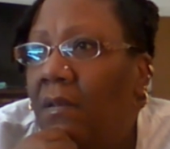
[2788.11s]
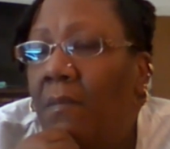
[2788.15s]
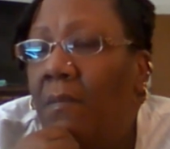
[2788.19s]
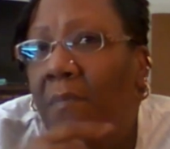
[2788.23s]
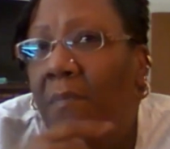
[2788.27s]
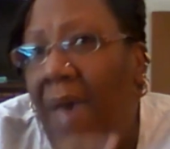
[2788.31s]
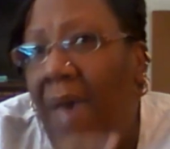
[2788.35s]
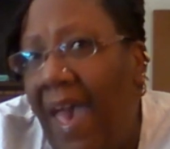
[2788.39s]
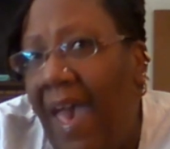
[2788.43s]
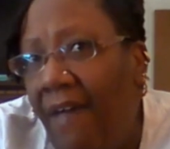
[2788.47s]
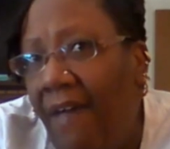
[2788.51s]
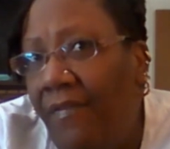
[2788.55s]

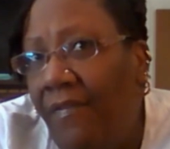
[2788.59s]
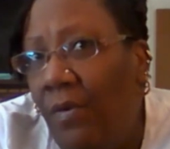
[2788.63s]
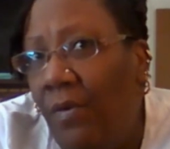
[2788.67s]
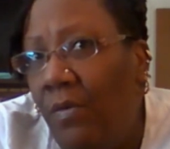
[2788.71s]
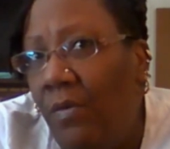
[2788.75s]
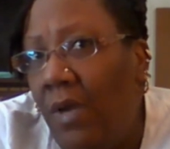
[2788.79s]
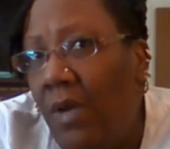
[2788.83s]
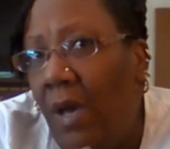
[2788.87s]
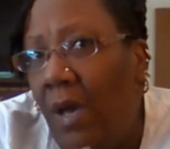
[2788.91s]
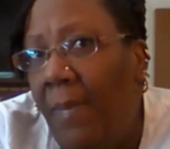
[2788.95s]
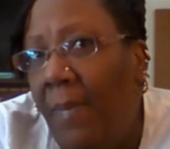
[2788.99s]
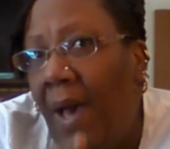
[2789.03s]

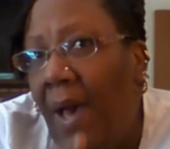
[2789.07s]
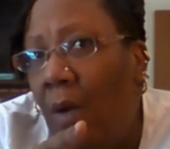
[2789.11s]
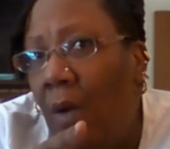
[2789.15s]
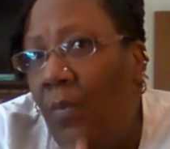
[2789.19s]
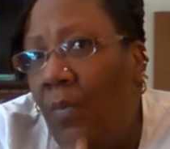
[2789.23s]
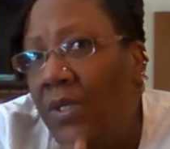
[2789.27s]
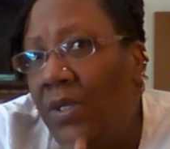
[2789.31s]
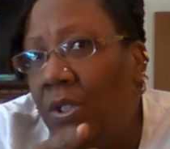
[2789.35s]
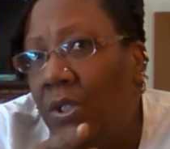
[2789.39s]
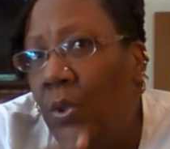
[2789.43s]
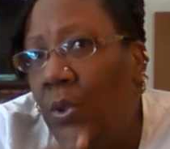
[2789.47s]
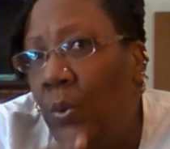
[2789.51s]
baffled about
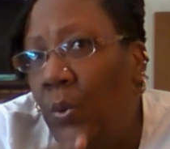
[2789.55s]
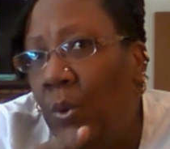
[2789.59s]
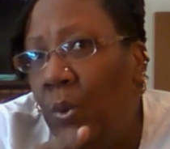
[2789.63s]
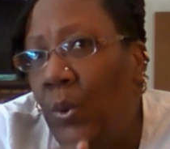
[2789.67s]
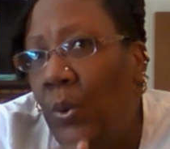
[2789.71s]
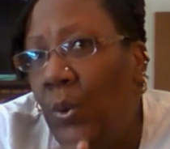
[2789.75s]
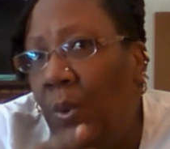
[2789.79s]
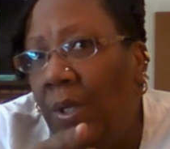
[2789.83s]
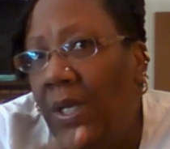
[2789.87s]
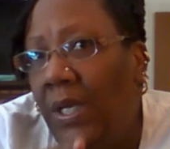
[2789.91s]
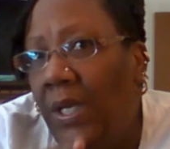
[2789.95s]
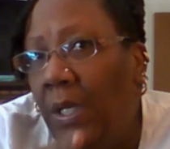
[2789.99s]
what's going
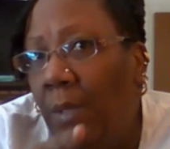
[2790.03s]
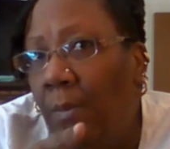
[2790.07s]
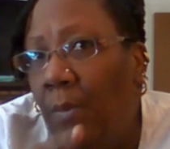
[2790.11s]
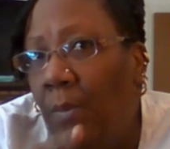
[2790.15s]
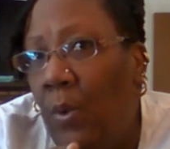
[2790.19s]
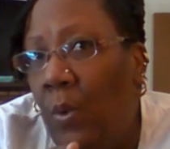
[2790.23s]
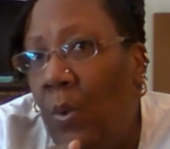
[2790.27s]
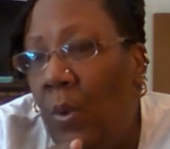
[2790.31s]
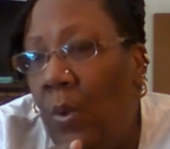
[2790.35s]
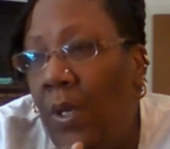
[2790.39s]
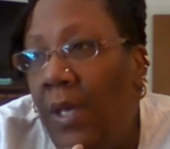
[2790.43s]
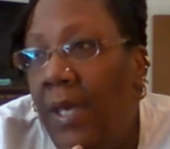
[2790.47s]
on
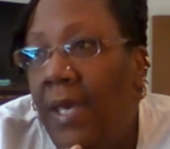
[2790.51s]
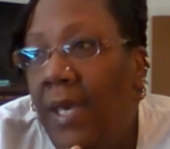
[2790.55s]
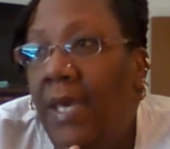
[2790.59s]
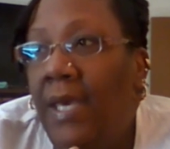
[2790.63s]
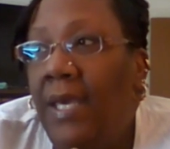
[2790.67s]
anymore.